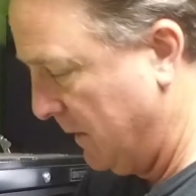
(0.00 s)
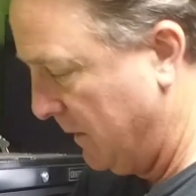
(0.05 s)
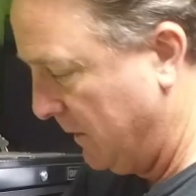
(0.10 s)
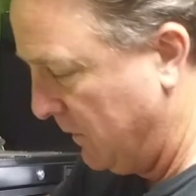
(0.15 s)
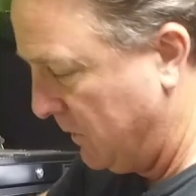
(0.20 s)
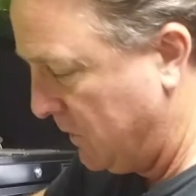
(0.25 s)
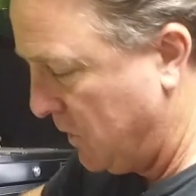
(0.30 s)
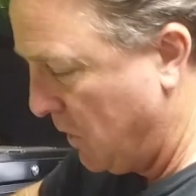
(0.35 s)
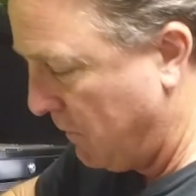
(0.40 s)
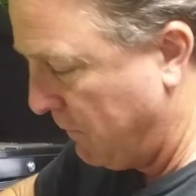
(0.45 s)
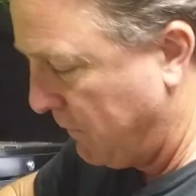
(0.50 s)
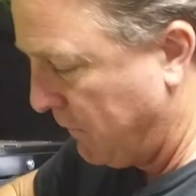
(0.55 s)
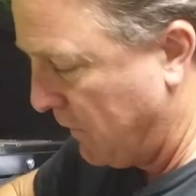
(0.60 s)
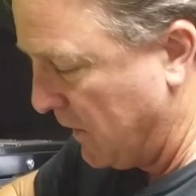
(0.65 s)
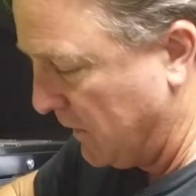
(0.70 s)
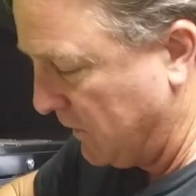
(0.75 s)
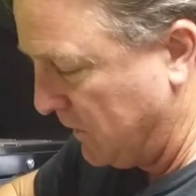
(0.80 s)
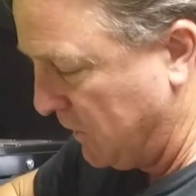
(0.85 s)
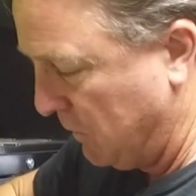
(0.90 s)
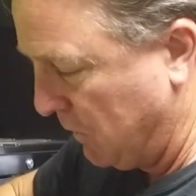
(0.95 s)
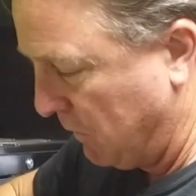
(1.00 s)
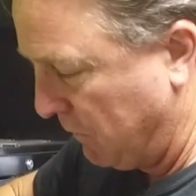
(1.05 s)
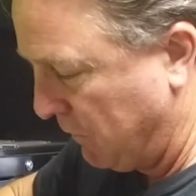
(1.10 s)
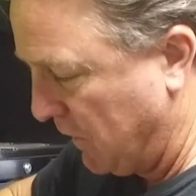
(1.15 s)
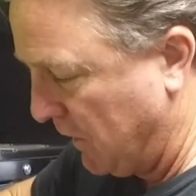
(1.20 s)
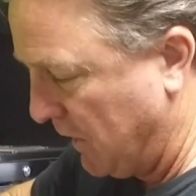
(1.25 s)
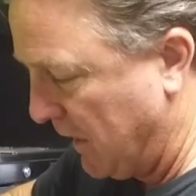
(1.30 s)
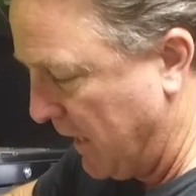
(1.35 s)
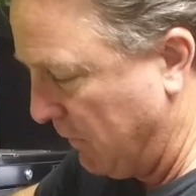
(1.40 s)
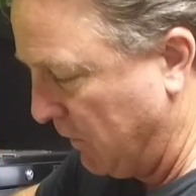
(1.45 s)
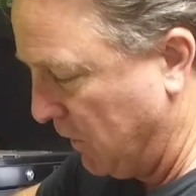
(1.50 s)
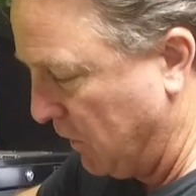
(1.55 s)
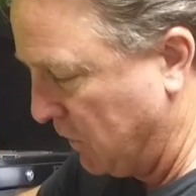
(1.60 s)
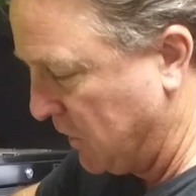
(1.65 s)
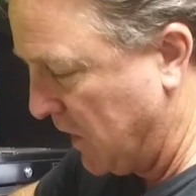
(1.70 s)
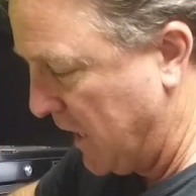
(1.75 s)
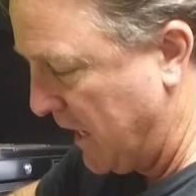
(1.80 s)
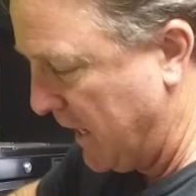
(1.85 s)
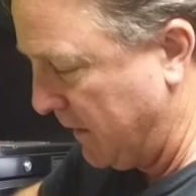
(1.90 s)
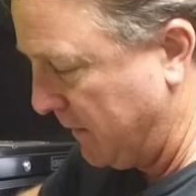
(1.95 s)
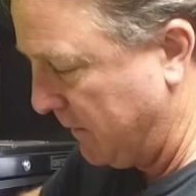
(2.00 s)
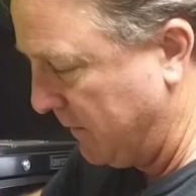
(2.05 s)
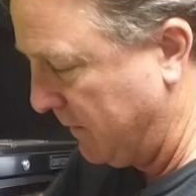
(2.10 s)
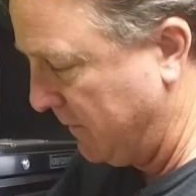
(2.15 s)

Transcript: let's go up front and see what the front line looks like.